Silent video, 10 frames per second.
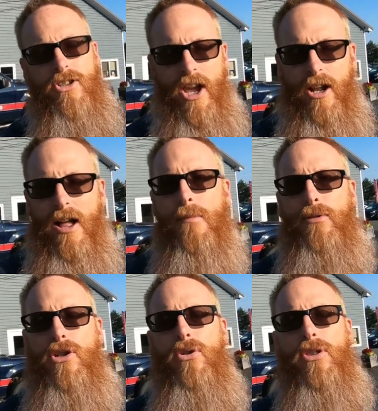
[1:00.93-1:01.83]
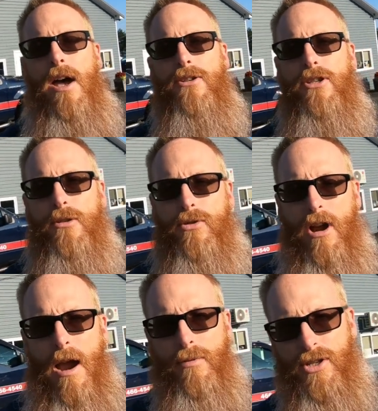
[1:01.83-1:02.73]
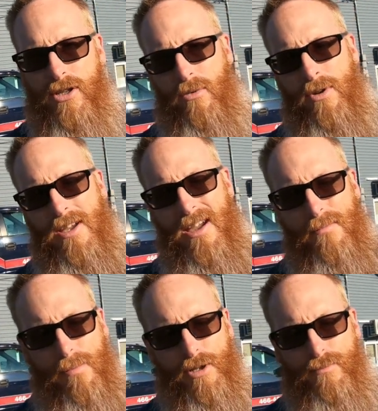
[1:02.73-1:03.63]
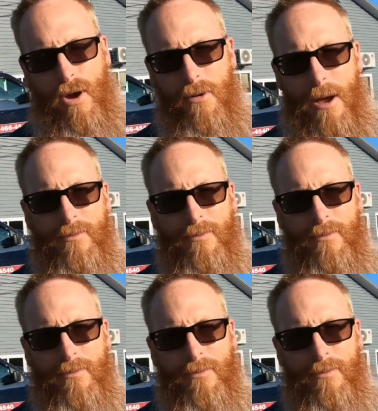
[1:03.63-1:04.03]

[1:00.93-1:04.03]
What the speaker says: channel up to 2,000 subscribers so that we can get Bubbles blown up,